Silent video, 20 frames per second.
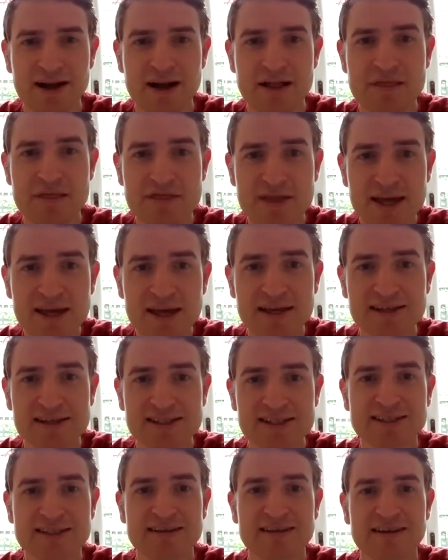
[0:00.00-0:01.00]
And
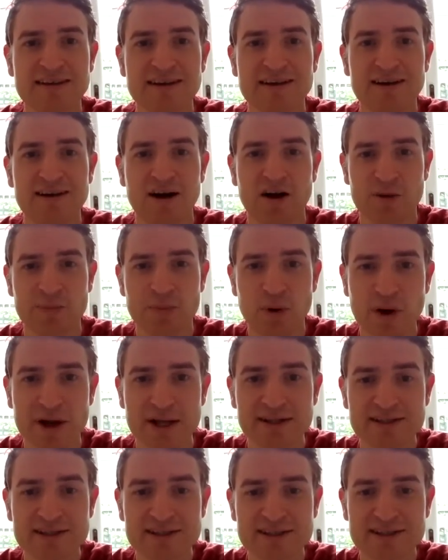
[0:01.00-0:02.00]
these are the
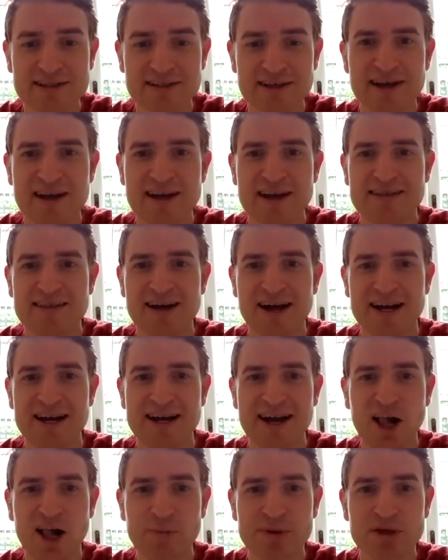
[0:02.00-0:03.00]
points that can
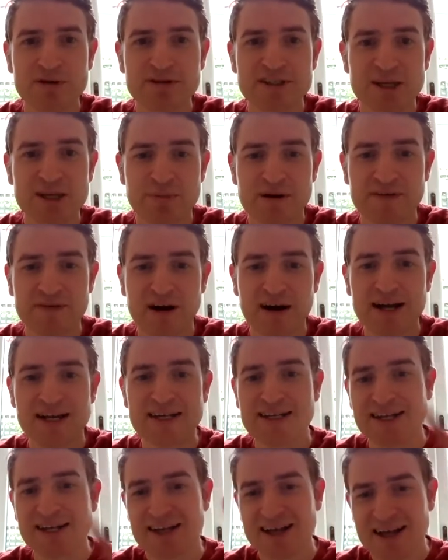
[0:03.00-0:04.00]
help you to
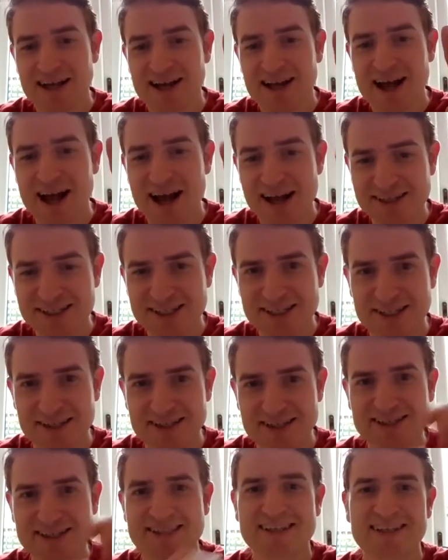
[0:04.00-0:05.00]
provide
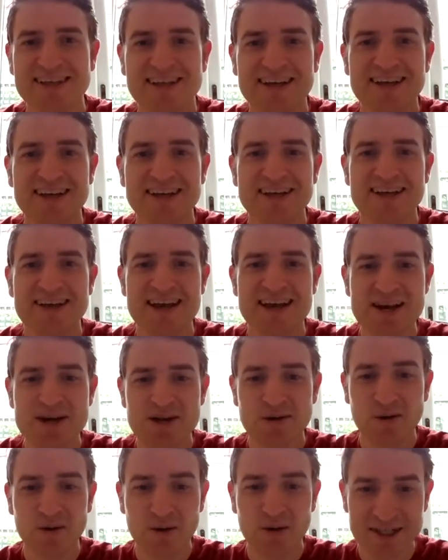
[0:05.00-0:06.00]
answers in
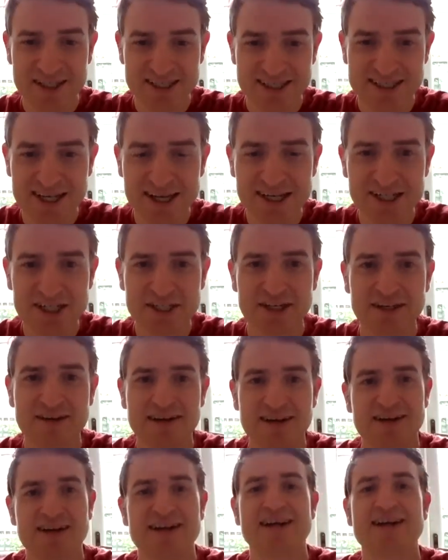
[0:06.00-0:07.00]
your
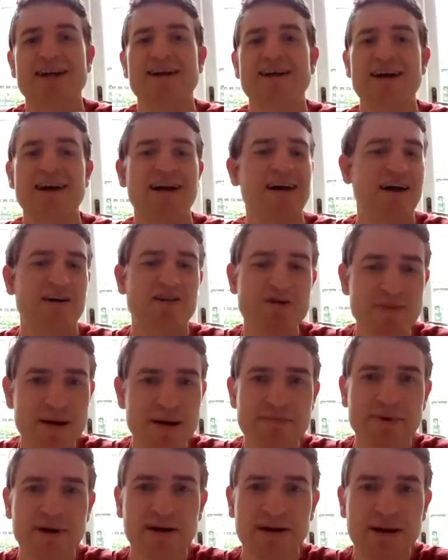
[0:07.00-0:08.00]
dissertation. And
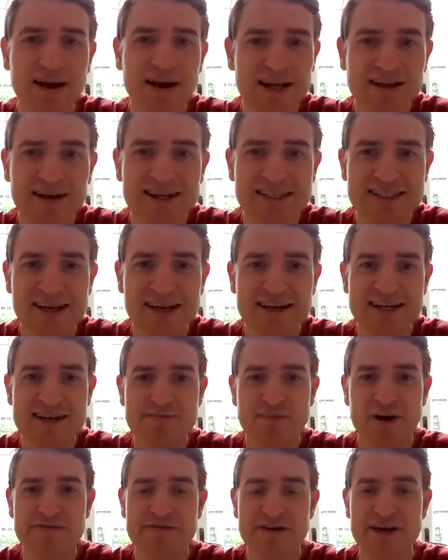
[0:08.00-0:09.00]
remember, like I said in
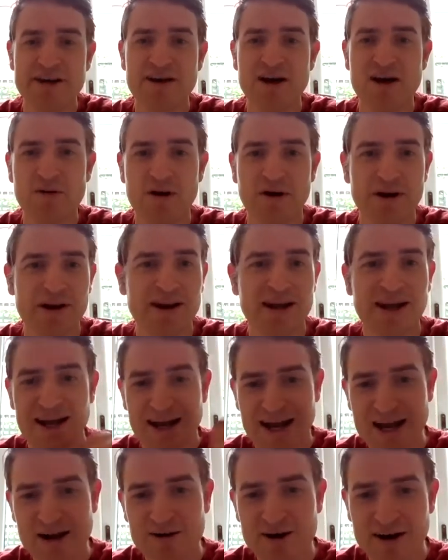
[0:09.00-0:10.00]
my video on
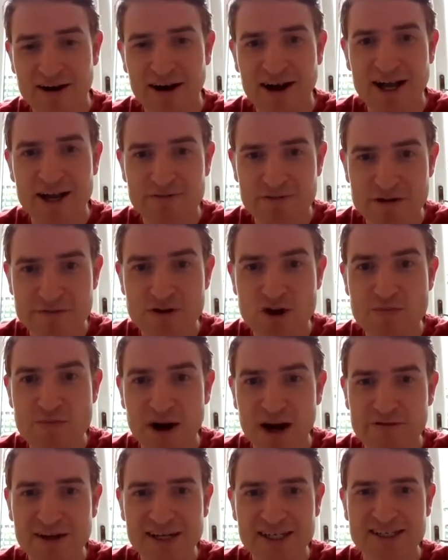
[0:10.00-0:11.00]
how can I review
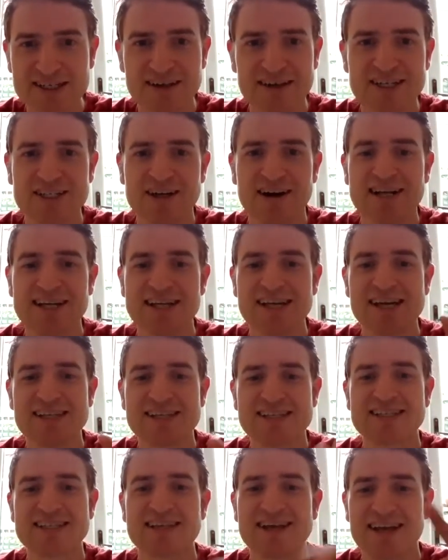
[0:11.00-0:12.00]
my research
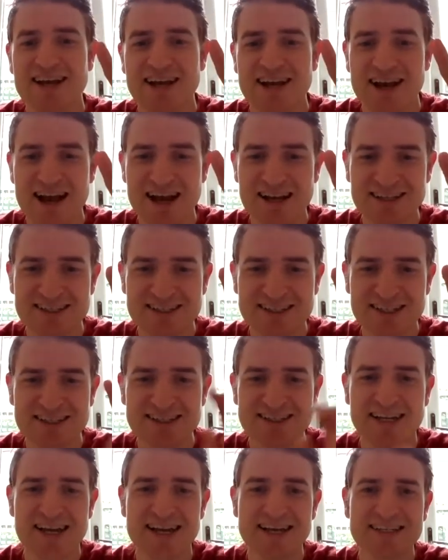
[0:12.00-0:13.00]
ideas,
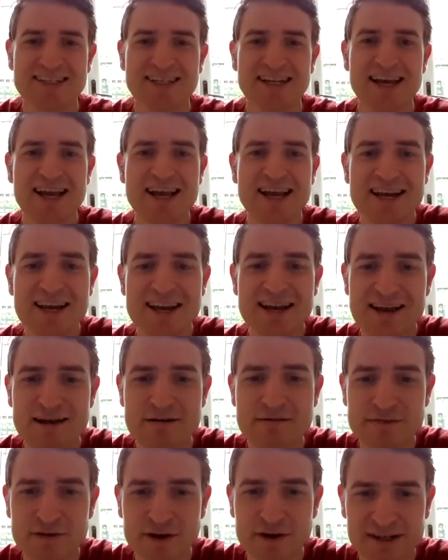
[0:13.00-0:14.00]
answers is in
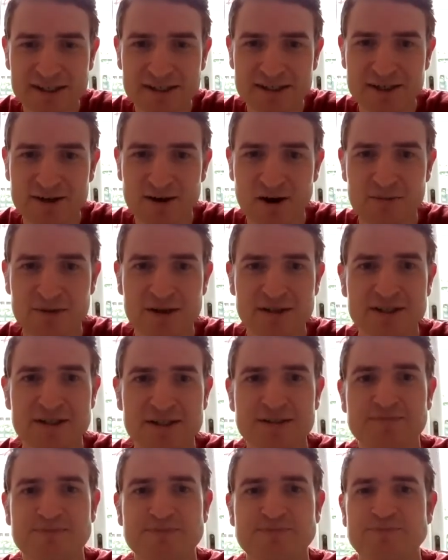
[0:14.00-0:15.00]
inverted
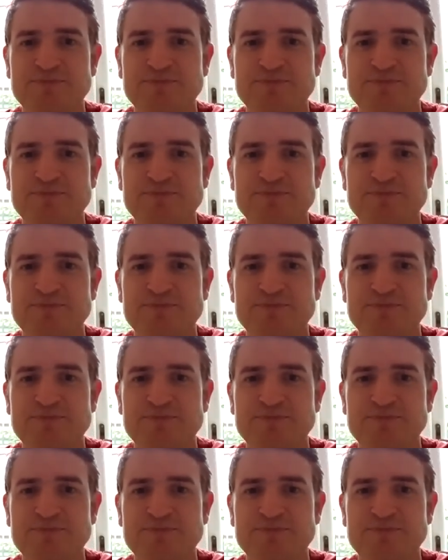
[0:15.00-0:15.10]
commas.